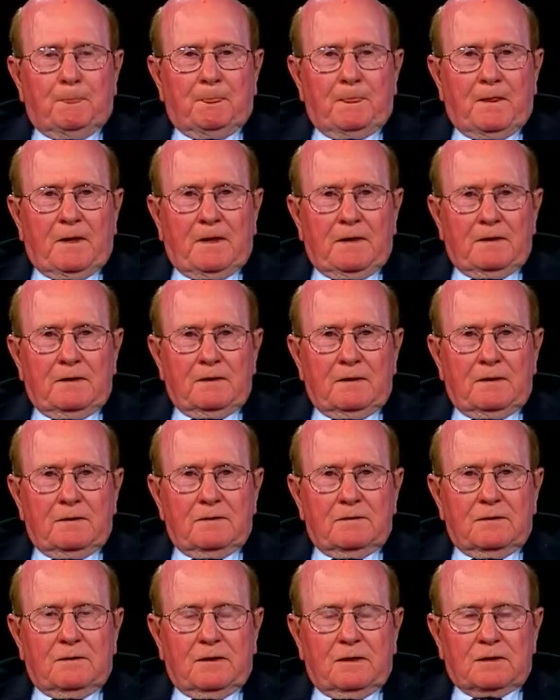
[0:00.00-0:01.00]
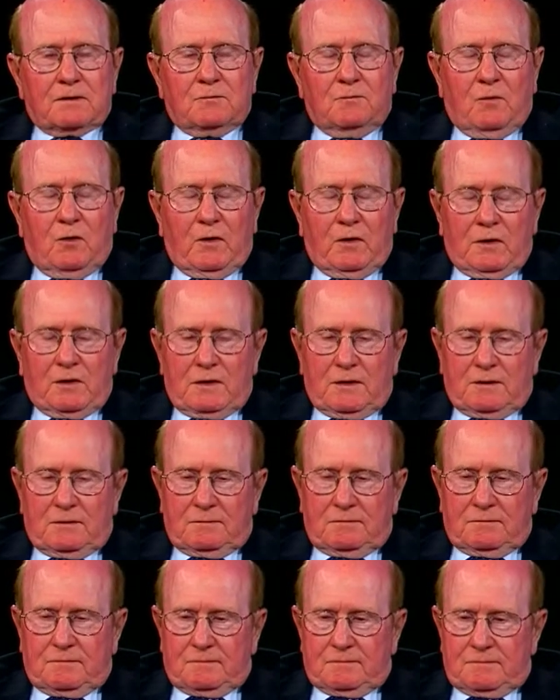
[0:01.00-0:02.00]
And uh, the next morning,
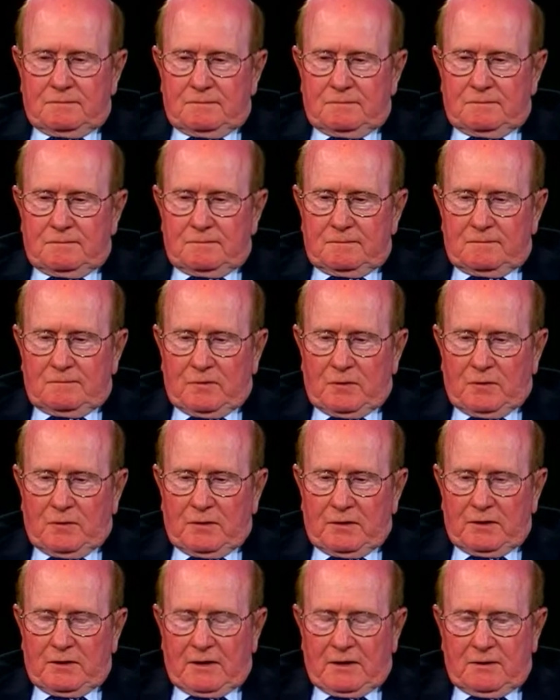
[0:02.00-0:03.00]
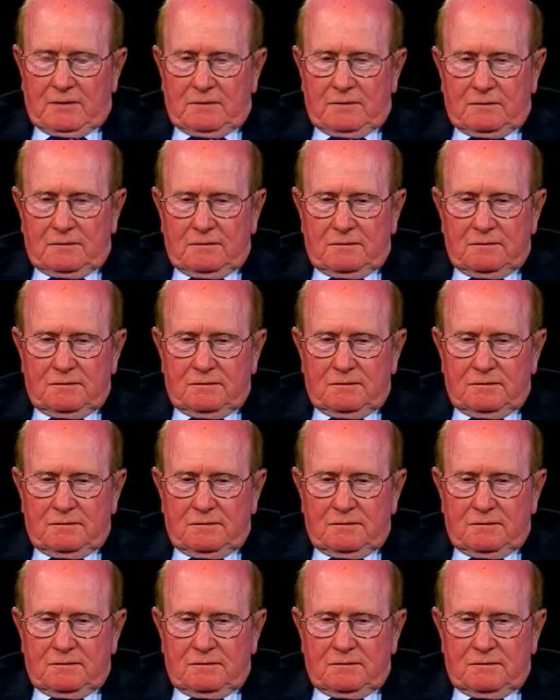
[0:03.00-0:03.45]
I we went down.